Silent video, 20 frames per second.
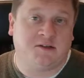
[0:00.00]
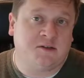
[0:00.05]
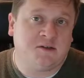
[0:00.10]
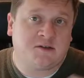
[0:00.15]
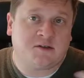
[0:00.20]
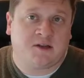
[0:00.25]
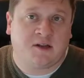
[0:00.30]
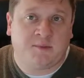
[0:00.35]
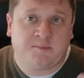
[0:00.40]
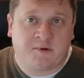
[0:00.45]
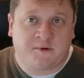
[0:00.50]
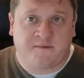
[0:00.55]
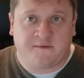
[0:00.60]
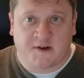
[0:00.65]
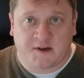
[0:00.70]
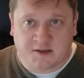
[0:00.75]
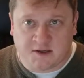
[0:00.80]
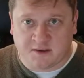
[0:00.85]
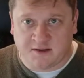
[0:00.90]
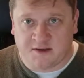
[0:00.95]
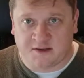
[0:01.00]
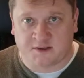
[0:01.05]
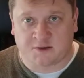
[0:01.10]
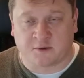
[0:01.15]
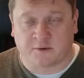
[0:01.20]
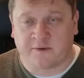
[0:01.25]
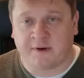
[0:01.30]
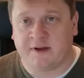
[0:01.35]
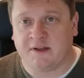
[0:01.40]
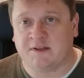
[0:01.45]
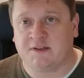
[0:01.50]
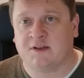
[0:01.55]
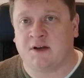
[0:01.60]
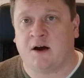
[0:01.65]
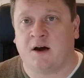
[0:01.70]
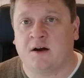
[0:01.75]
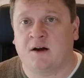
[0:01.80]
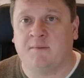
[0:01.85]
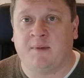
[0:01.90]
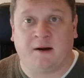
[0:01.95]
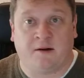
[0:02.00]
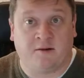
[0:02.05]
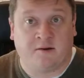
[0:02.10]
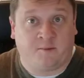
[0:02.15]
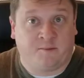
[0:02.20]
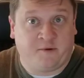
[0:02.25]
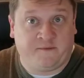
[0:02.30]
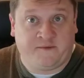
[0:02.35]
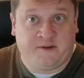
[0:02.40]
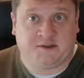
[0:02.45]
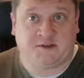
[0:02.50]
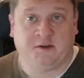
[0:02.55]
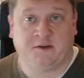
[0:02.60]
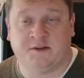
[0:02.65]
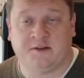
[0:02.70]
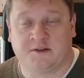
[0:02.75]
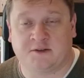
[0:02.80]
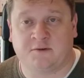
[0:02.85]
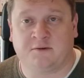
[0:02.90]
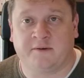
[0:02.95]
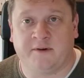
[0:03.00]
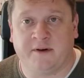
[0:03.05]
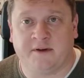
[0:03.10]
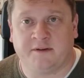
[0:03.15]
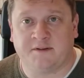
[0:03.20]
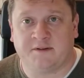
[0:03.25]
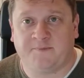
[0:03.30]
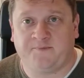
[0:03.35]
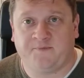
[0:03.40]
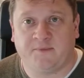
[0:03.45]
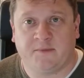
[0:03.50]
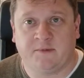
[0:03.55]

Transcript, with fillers: Usually, professional historians talk about other professional historians.